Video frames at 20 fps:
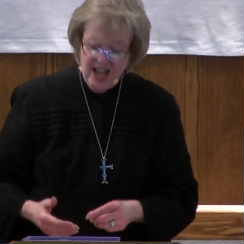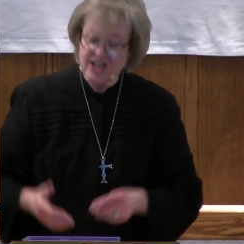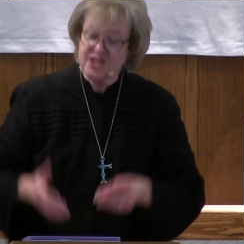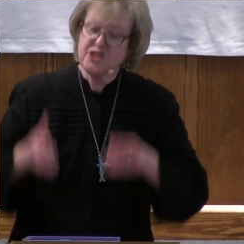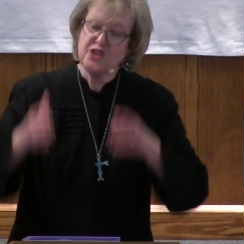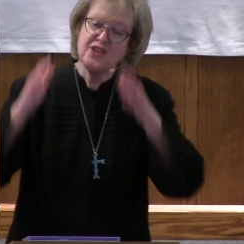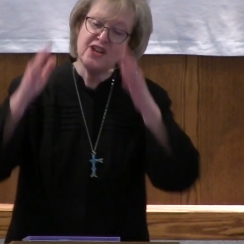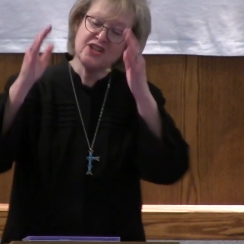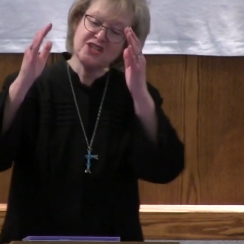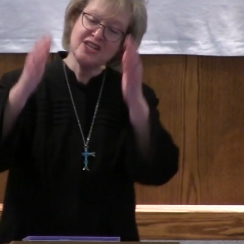
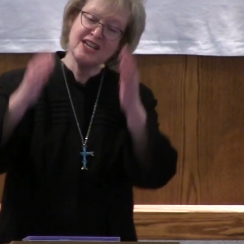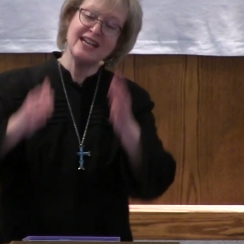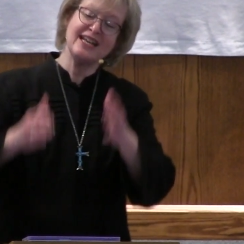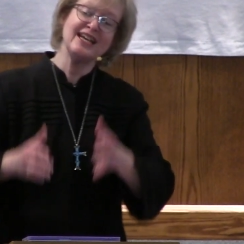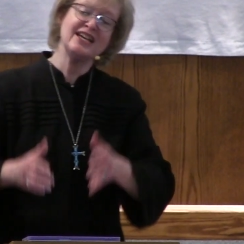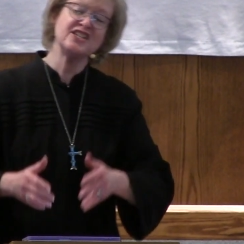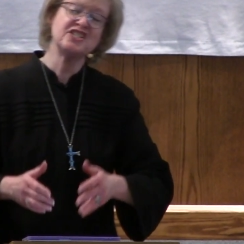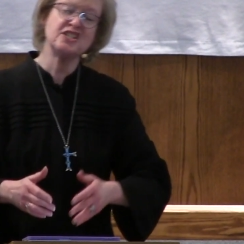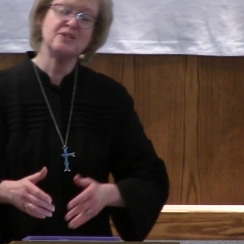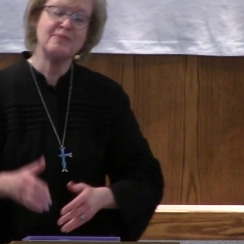So there's an
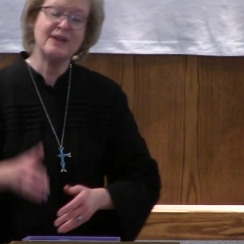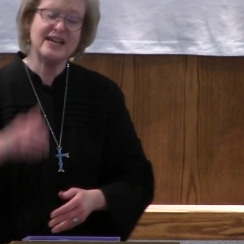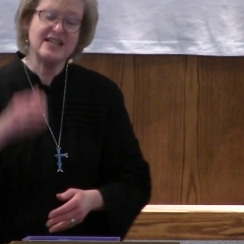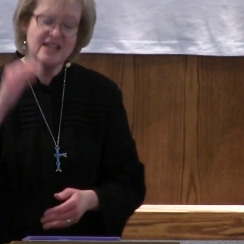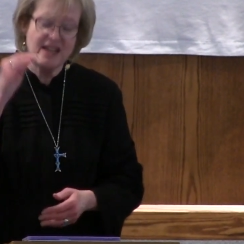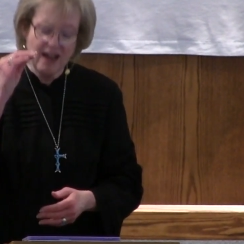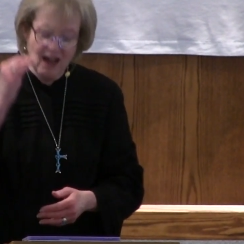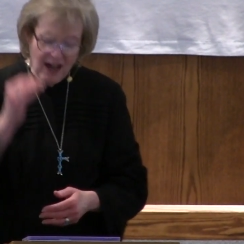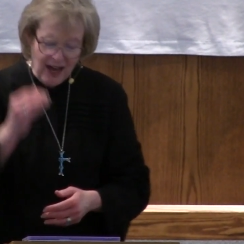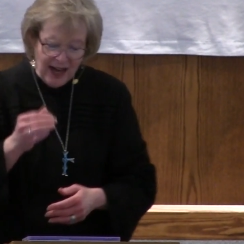intimate,
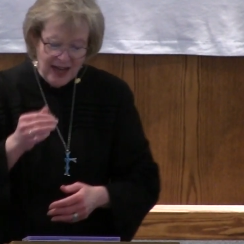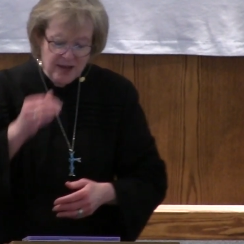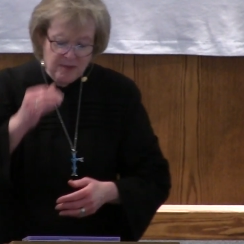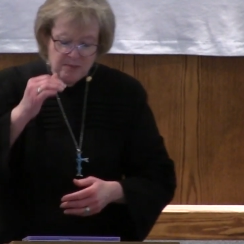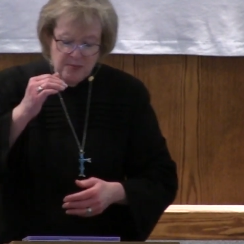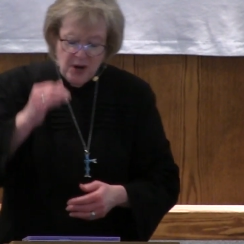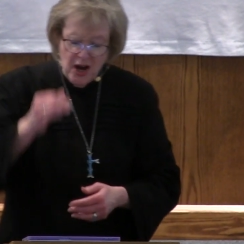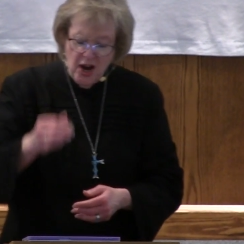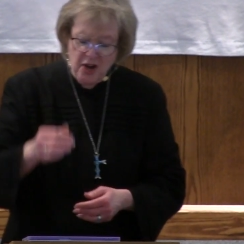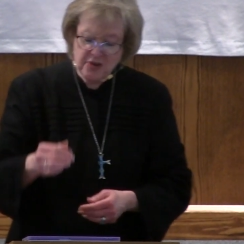
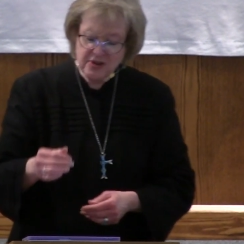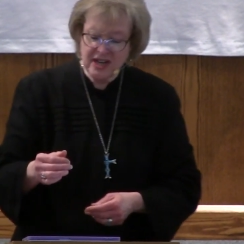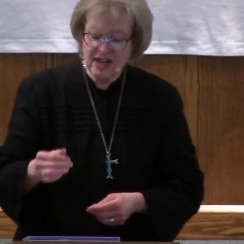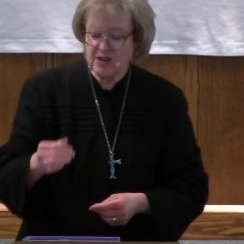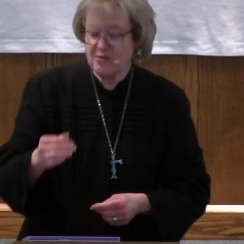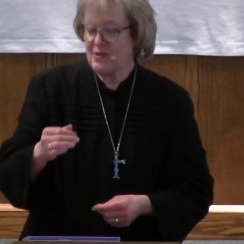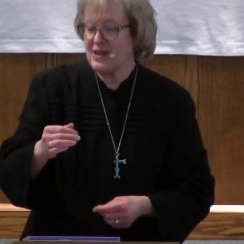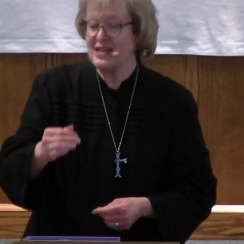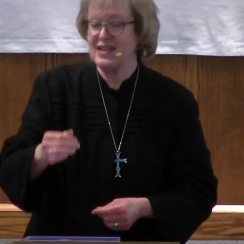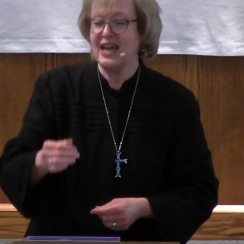
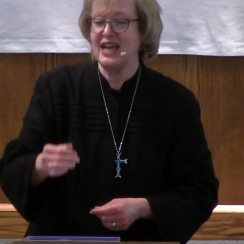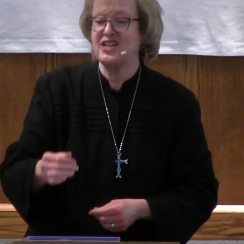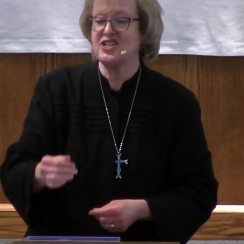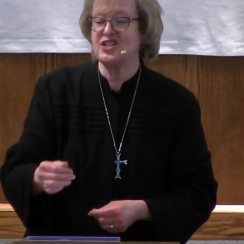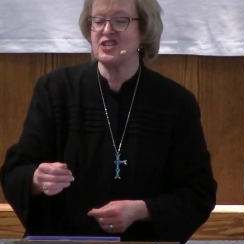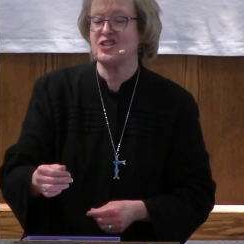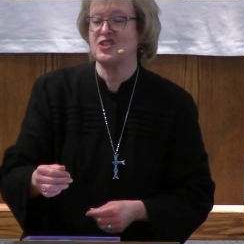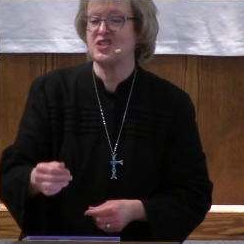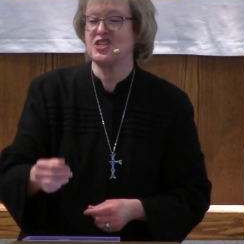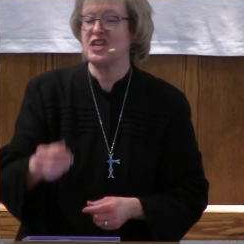unbroken
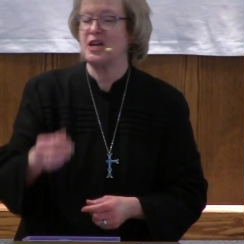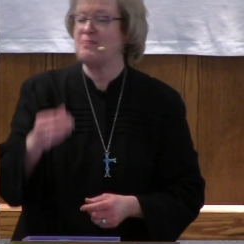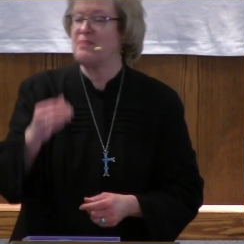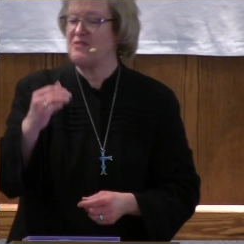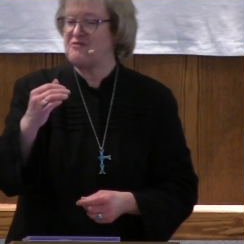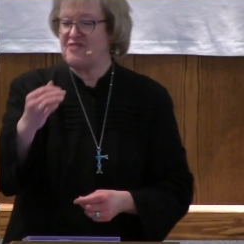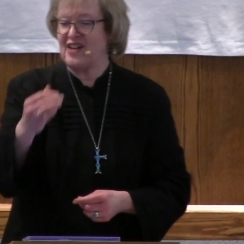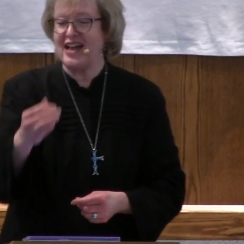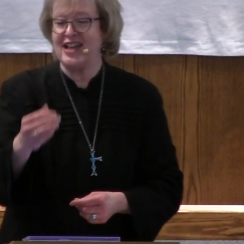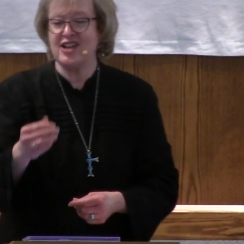relationship, a
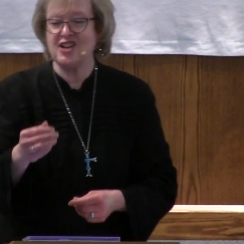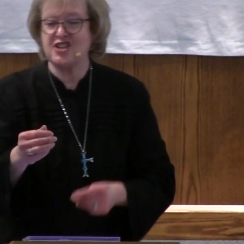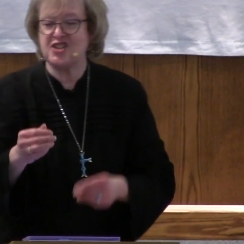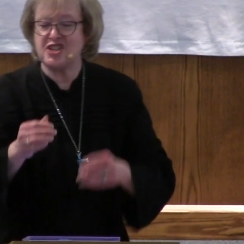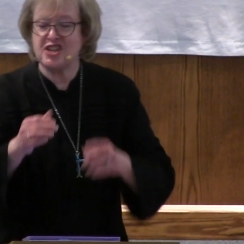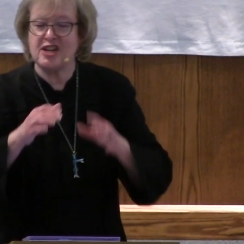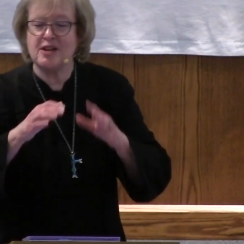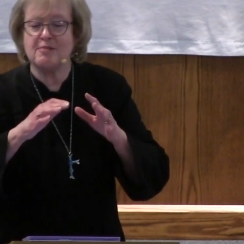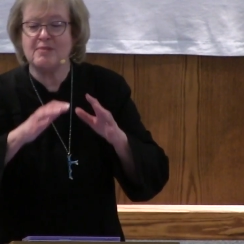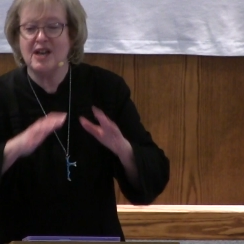
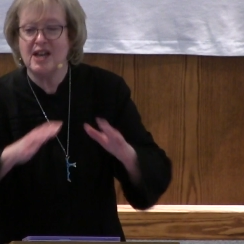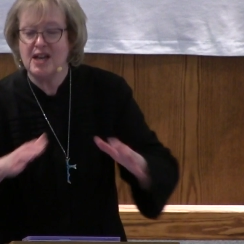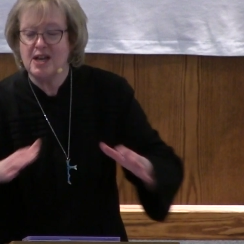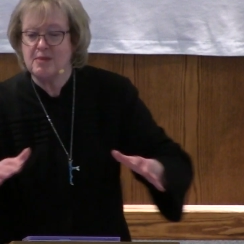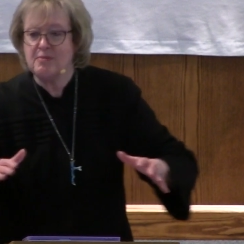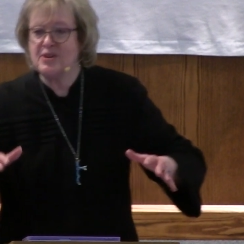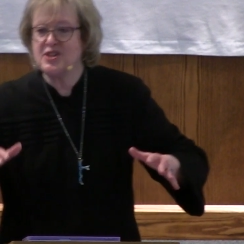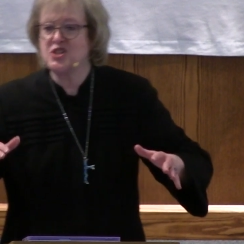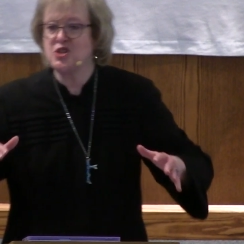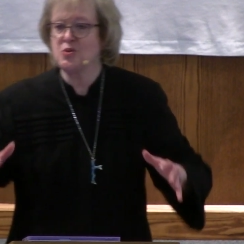fellowship
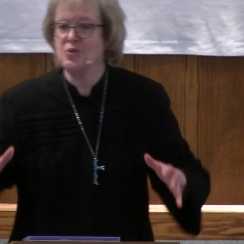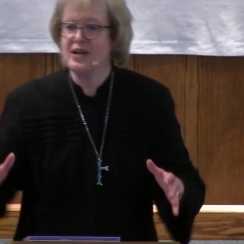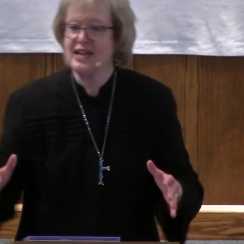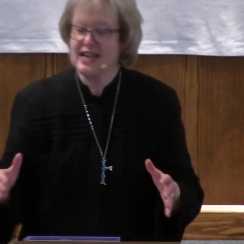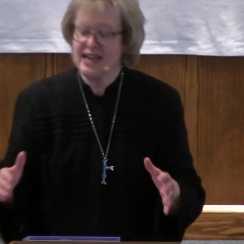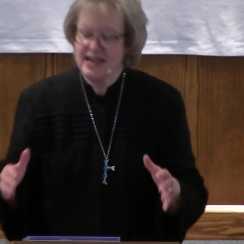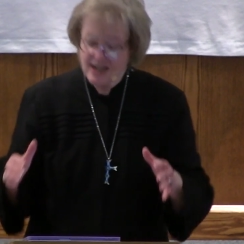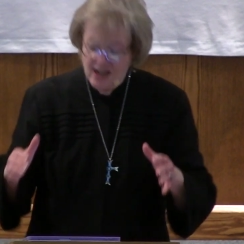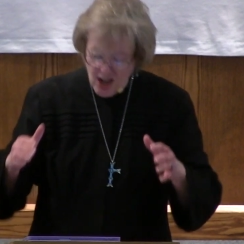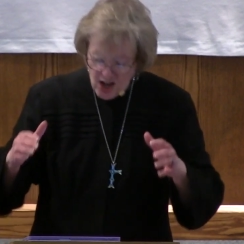
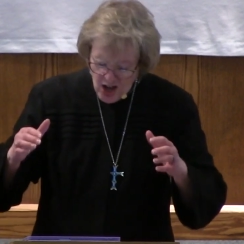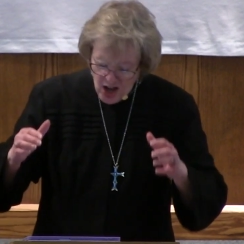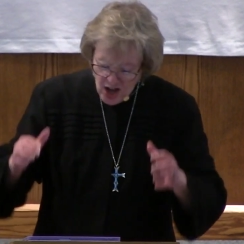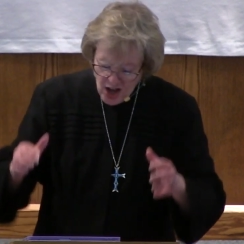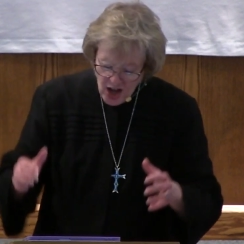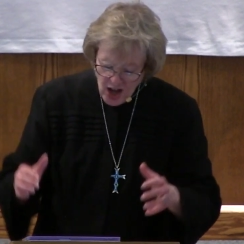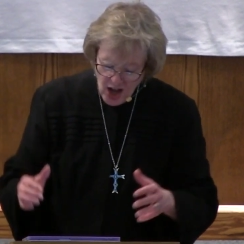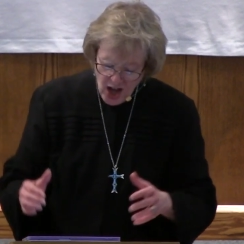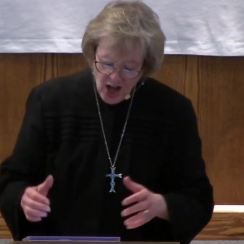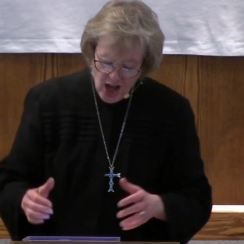between
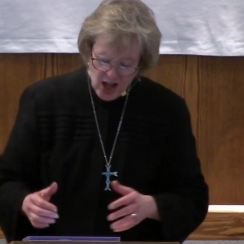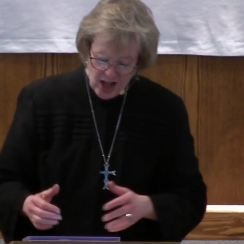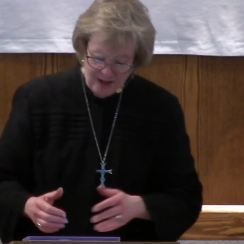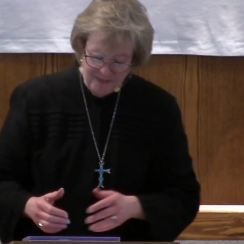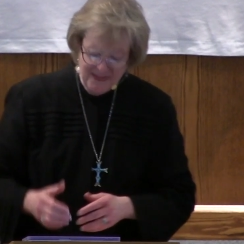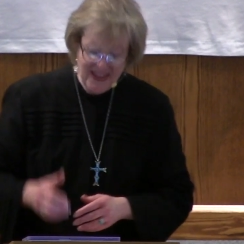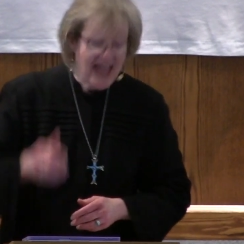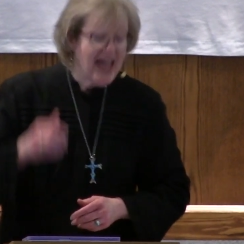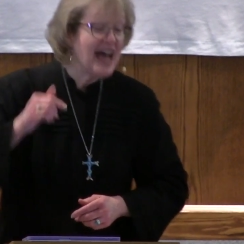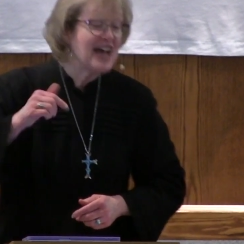all.